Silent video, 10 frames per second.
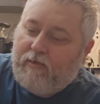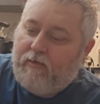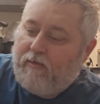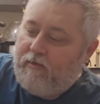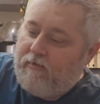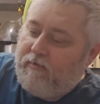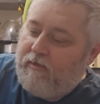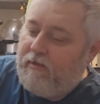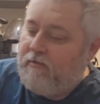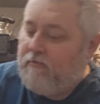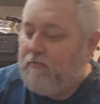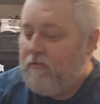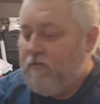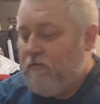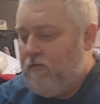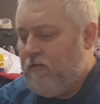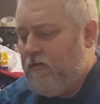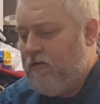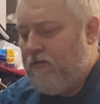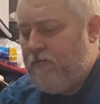And then
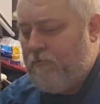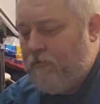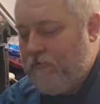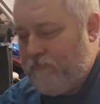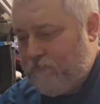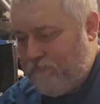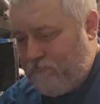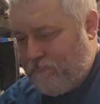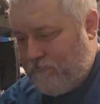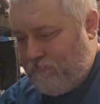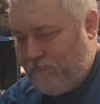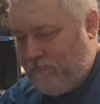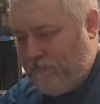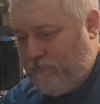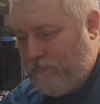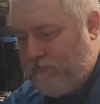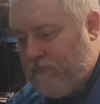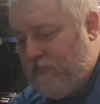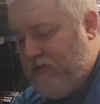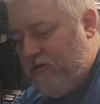another one.
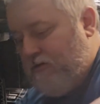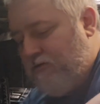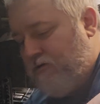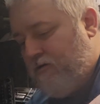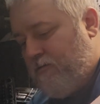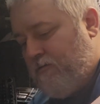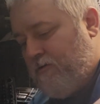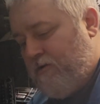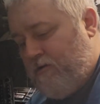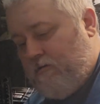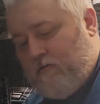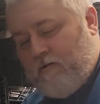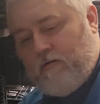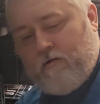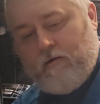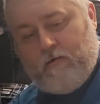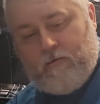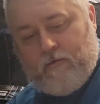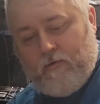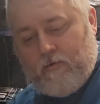Let's see, there's another one here.
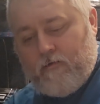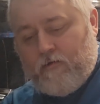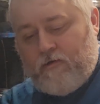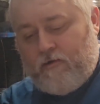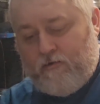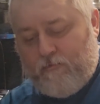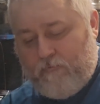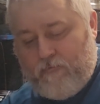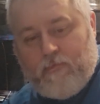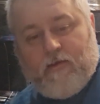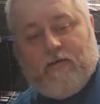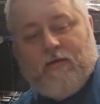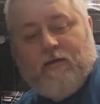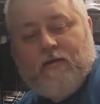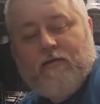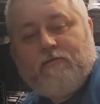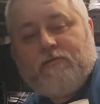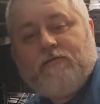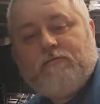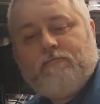Okay.
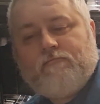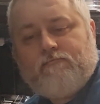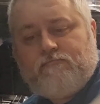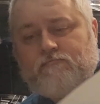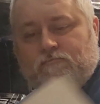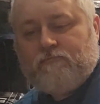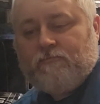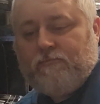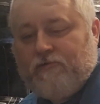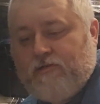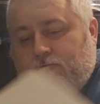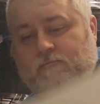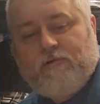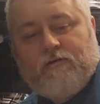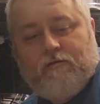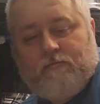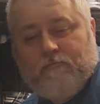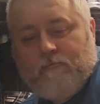And so, okay.